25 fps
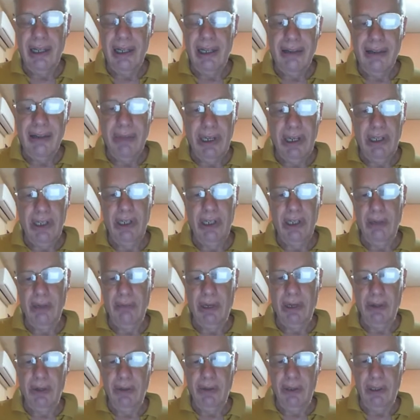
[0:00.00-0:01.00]
mention
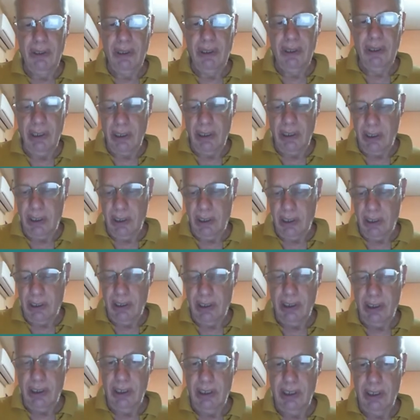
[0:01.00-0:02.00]
about it
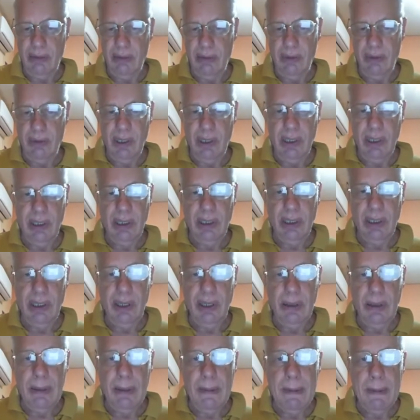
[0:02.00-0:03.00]
something
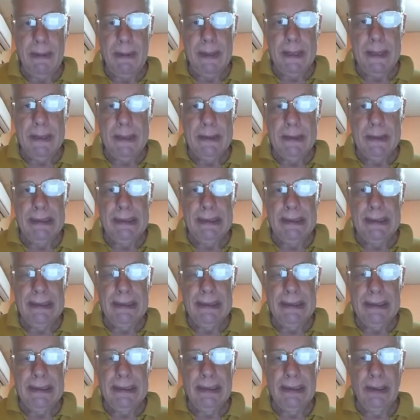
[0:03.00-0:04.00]

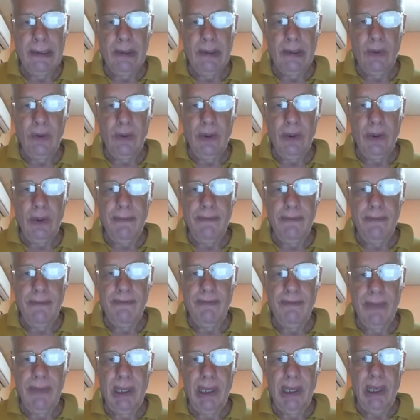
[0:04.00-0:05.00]
soon.
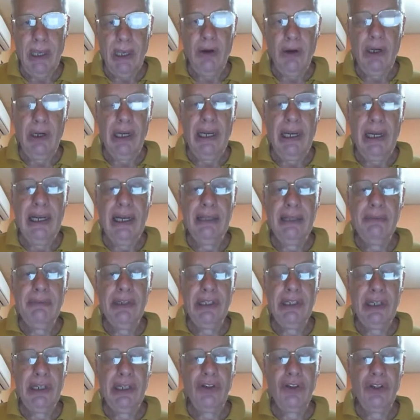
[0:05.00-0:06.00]
Okay, let me
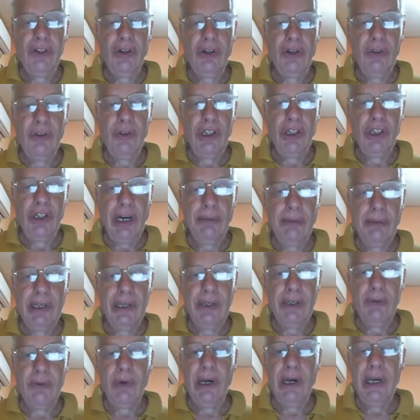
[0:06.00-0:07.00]
just show the
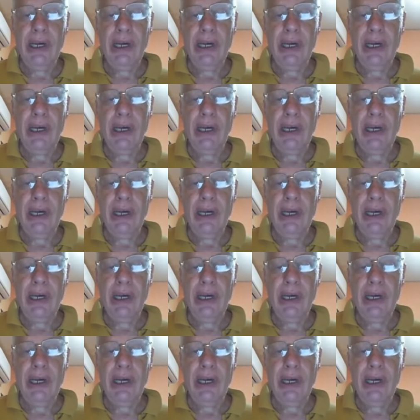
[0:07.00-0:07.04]
sharpness, why